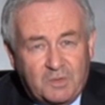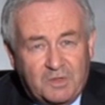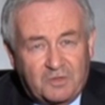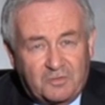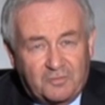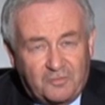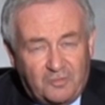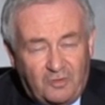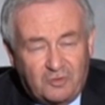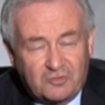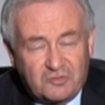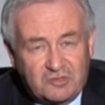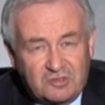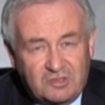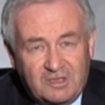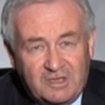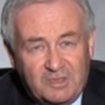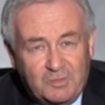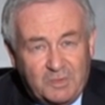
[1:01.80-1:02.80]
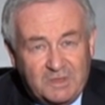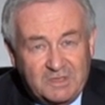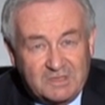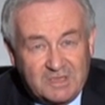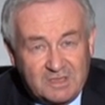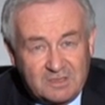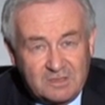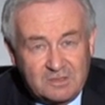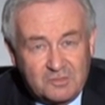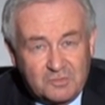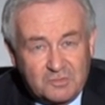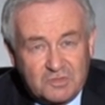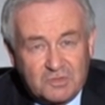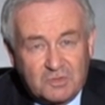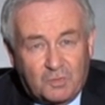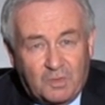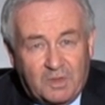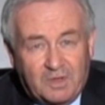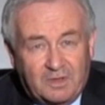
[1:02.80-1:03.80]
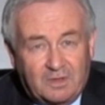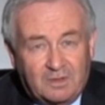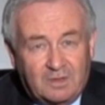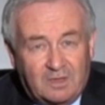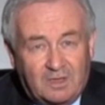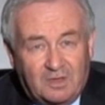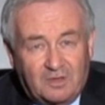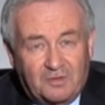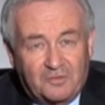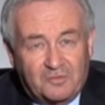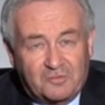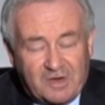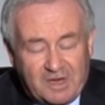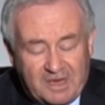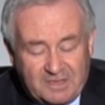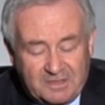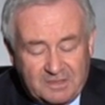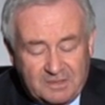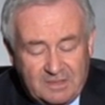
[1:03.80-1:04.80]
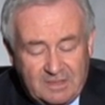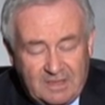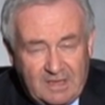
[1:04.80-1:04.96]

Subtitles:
where unfortunately we didn't do so well are the red,